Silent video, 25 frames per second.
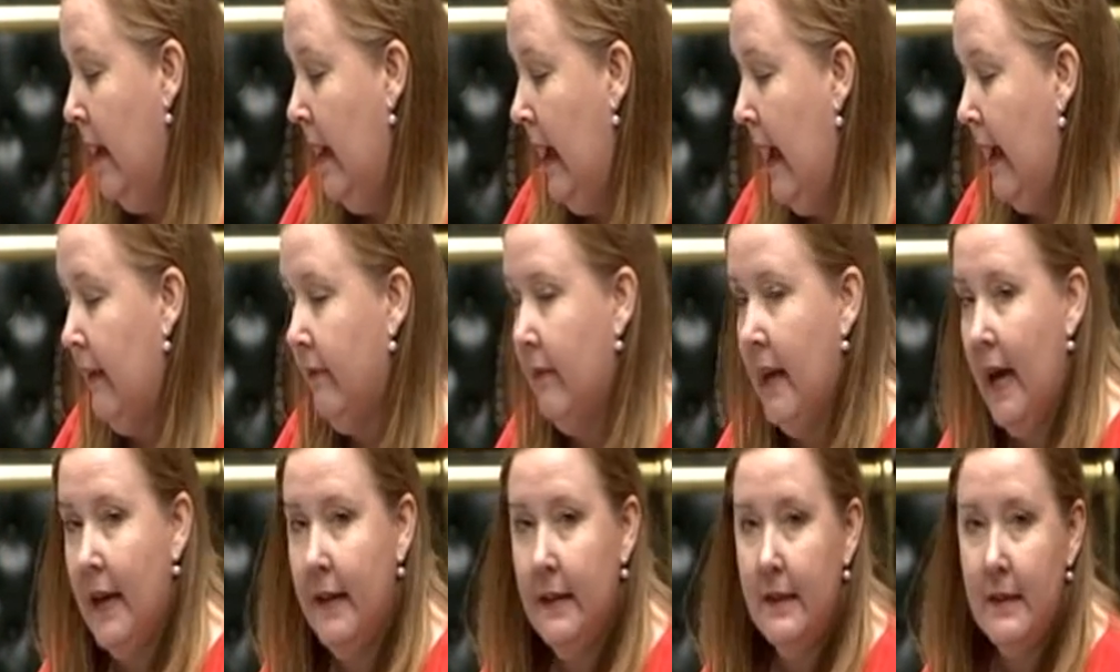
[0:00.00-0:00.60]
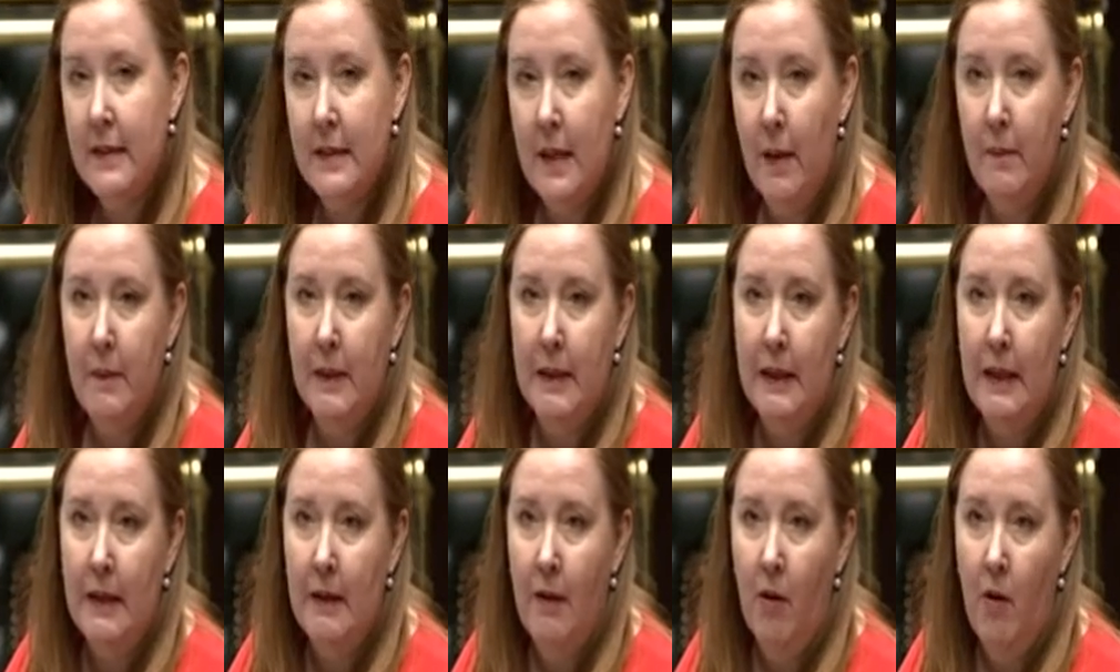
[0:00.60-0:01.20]
And that is
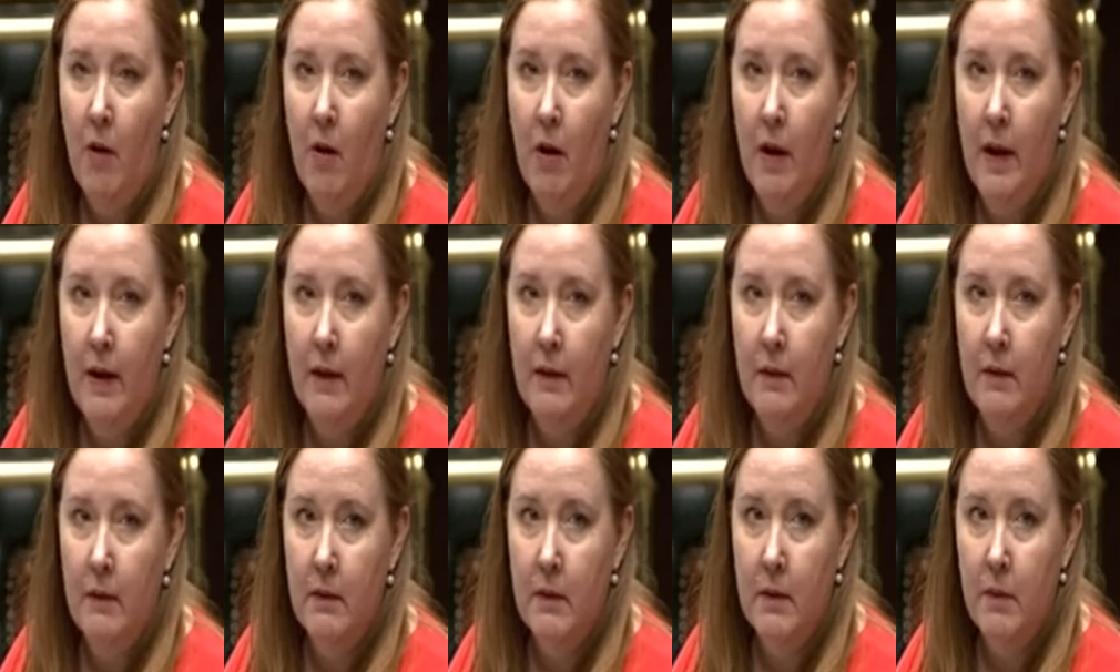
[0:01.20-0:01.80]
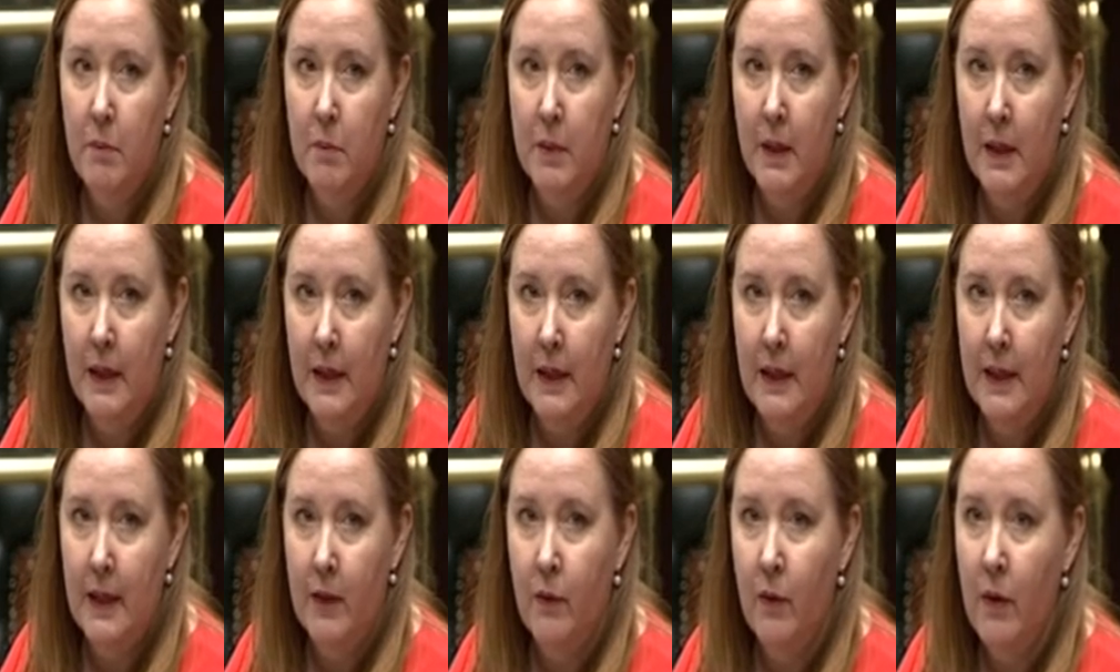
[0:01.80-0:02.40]
something that I
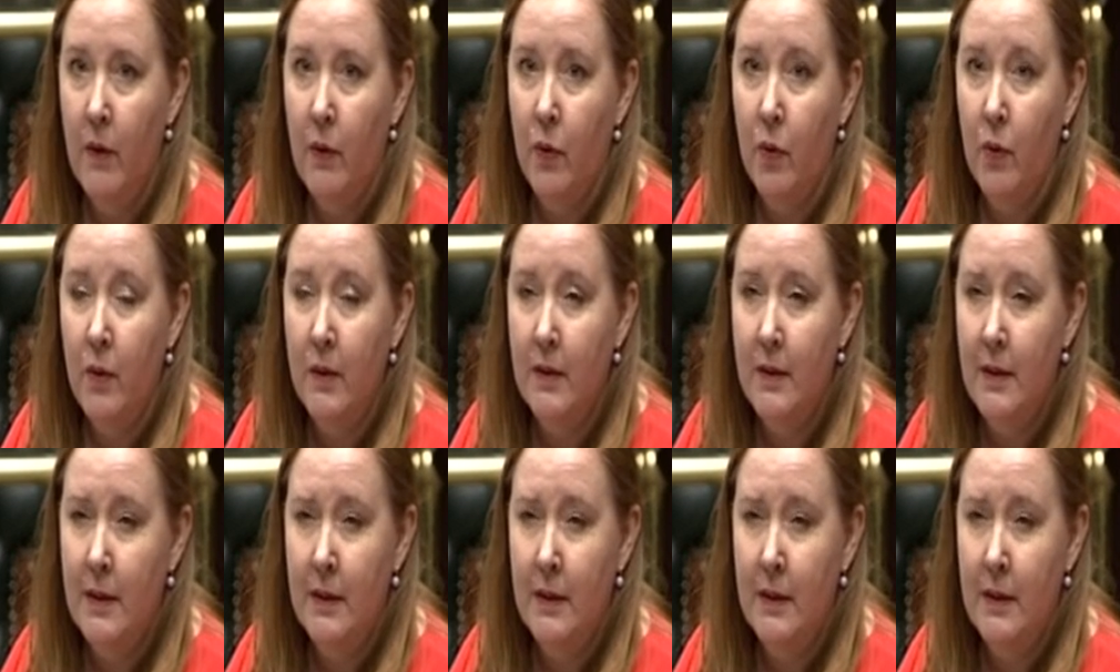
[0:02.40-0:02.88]
completely agree with.